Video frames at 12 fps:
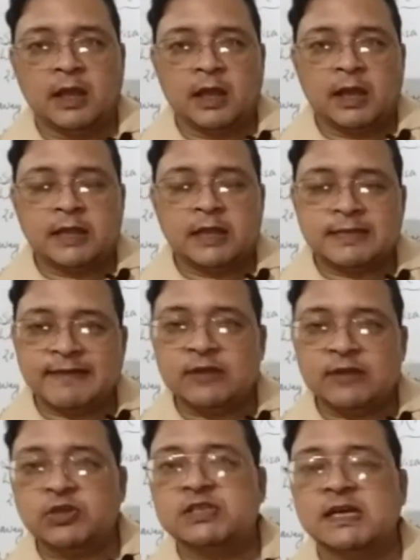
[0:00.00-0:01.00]
They went to
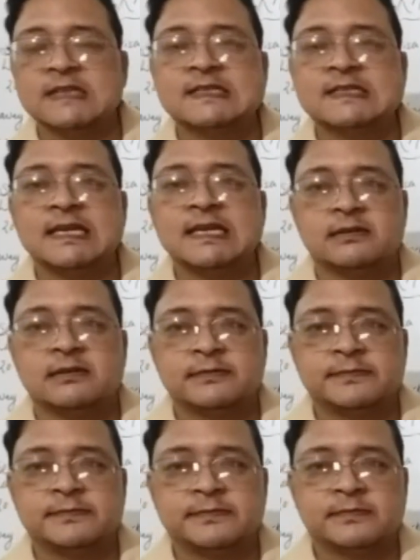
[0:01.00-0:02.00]
the church there,
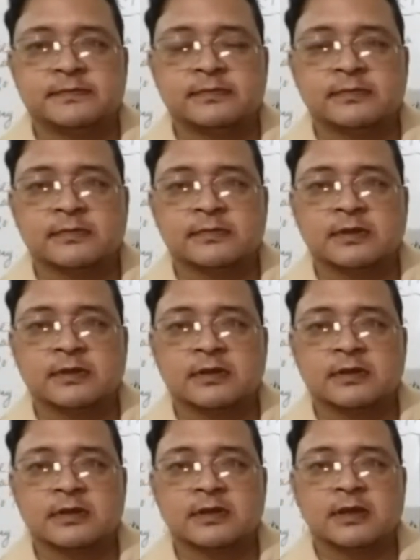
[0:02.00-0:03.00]

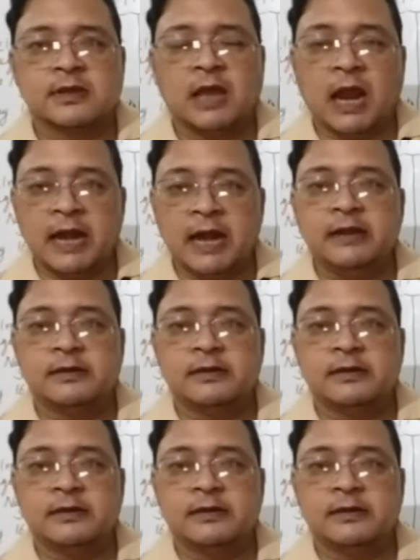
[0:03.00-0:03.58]
and